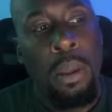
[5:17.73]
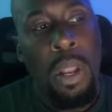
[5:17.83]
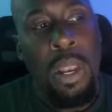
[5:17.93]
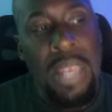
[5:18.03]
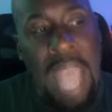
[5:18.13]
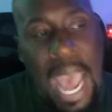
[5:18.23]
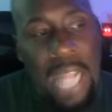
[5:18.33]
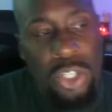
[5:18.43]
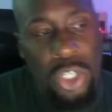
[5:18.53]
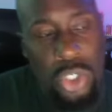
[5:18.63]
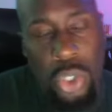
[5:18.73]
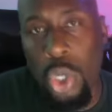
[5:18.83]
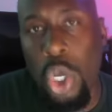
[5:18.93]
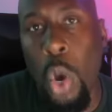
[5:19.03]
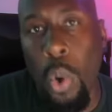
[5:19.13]
not just to
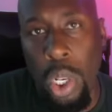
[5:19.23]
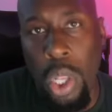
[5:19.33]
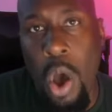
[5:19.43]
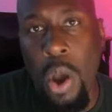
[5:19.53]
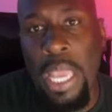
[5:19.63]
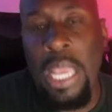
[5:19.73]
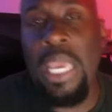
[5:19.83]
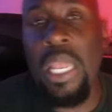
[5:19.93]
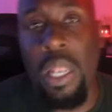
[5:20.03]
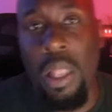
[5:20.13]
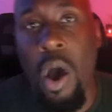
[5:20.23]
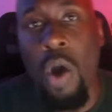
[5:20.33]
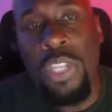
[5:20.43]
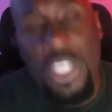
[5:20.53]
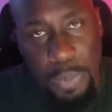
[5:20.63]
go along and get
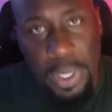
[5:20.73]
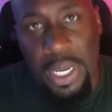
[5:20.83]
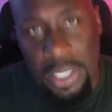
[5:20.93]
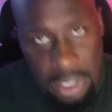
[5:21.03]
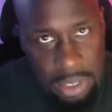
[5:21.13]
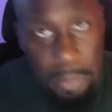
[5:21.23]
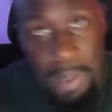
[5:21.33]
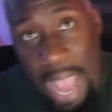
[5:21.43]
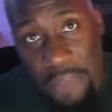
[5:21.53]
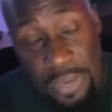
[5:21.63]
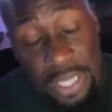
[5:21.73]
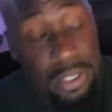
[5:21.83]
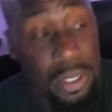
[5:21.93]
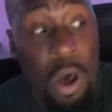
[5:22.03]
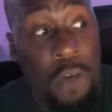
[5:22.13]
along just because there's a black face
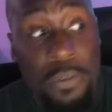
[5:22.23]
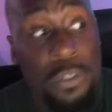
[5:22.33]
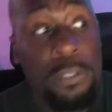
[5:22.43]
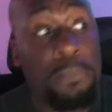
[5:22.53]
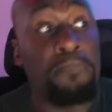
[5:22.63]
in office.